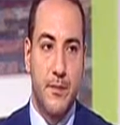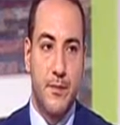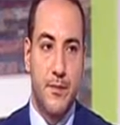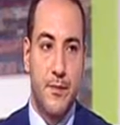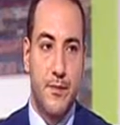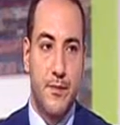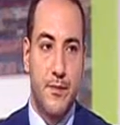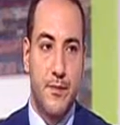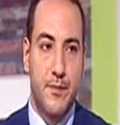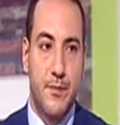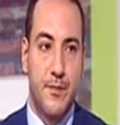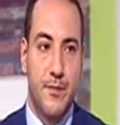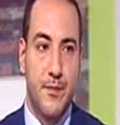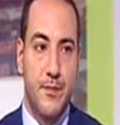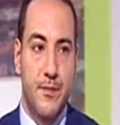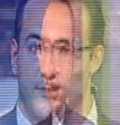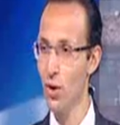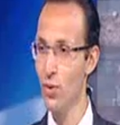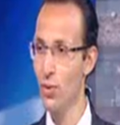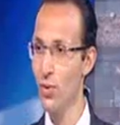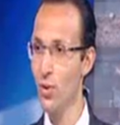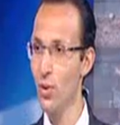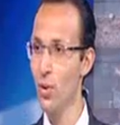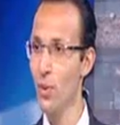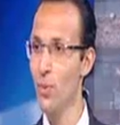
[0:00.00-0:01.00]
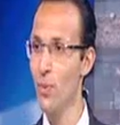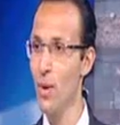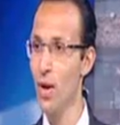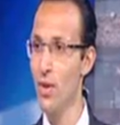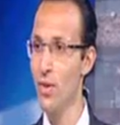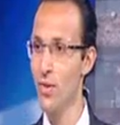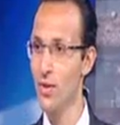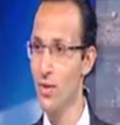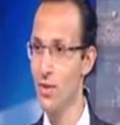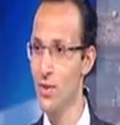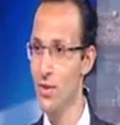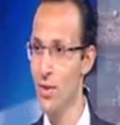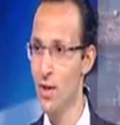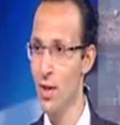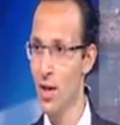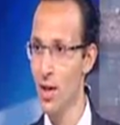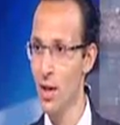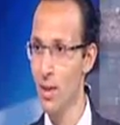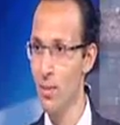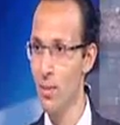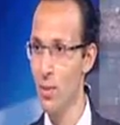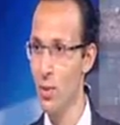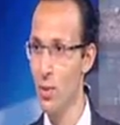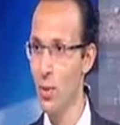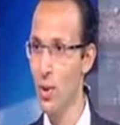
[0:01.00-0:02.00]
there's only a few months
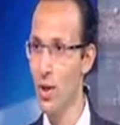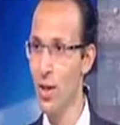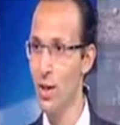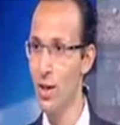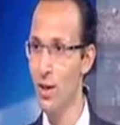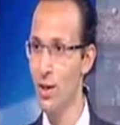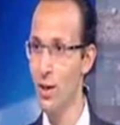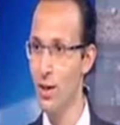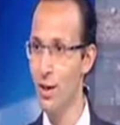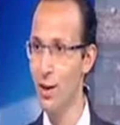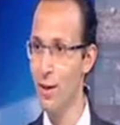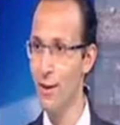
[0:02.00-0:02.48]
between